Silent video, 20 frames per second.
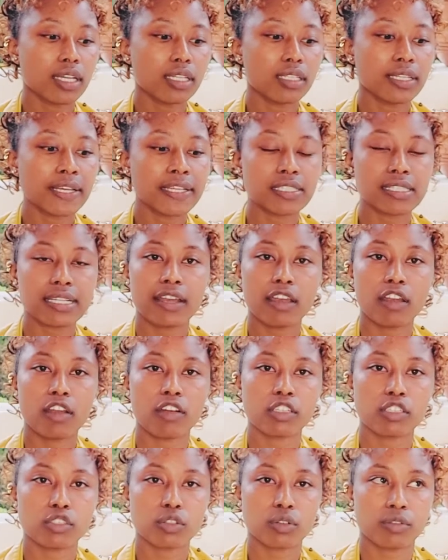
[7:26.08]
there's a
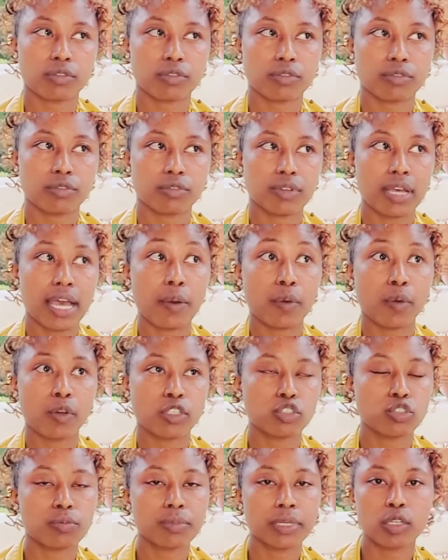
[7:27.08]
lot of, I
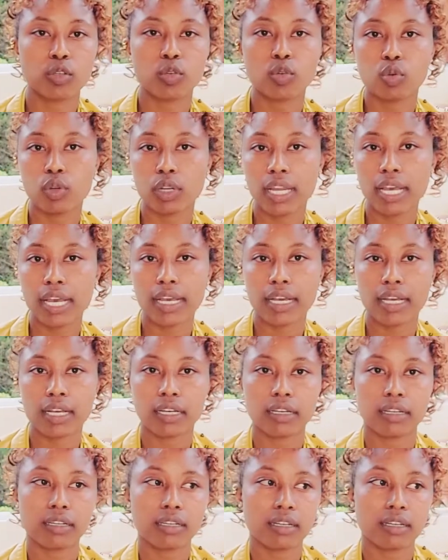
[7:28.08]
want to be cooler,